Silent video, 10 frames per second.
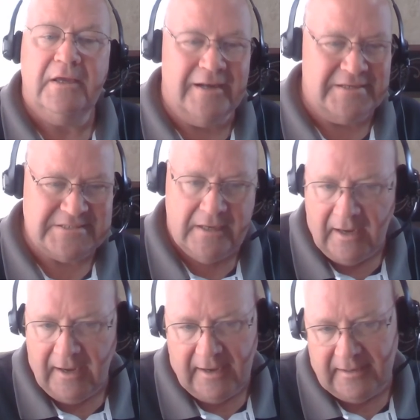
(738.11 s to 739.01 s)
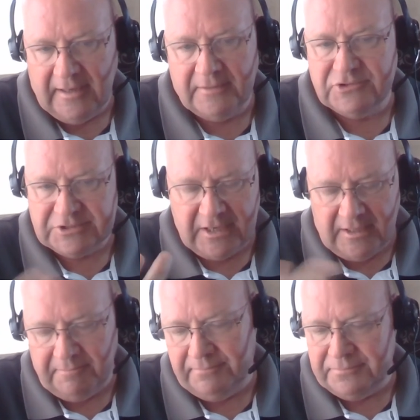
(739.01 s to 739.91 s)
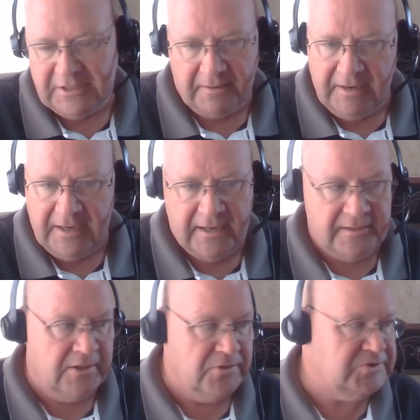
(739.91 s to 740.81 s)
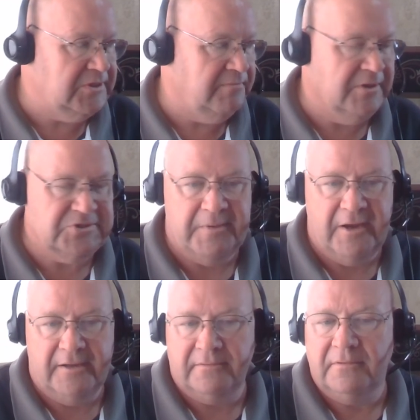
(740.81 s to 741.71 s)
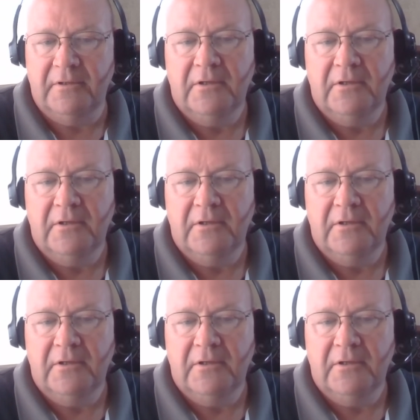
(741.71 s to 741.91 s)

and I'd say hi, and I'd just kind of duck my head and go sit in my spot and,